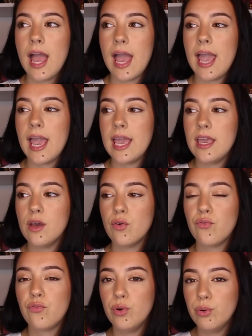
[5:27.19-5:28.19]
a
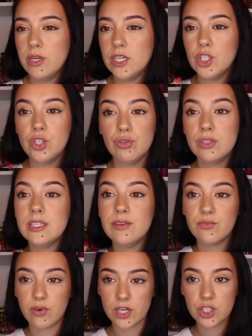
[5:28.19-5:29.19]
fruity, juicy,
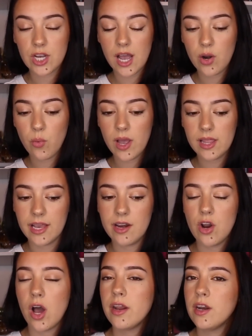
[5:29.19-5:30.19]
fresh kind of way, like
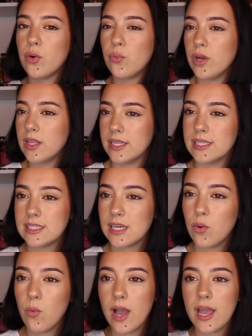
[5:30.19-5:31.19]
not in a
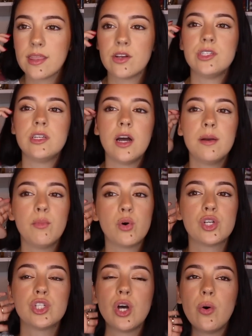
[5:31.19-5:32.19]
realistic way. They're done
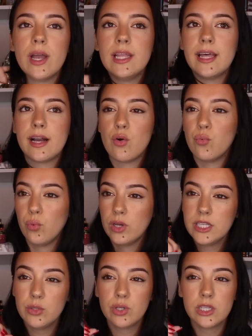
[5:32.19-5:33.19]
more so in like a
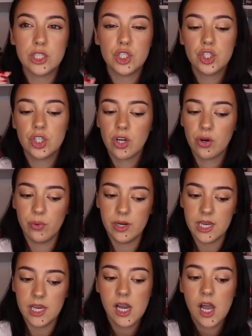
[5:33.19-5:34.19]
really, really
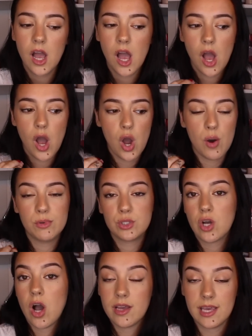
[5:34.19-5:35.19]
sugary,
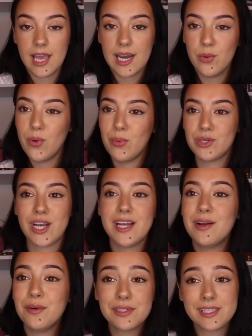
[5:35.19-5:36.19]
almost cotton candy way, which I
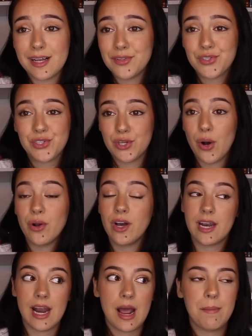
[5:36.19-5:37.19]
know sounds so
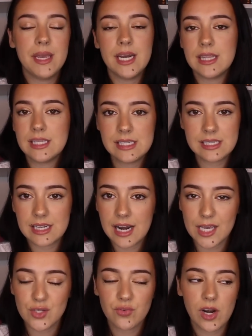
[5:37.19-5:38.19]
good. And I mean, this is a
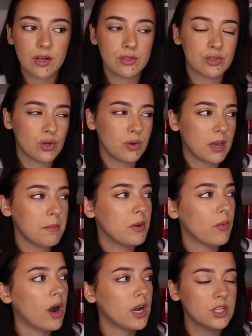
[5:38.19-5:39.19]
nice fragrance, don't get me
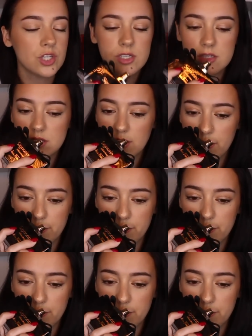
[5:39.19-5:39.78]
wrong. It's just,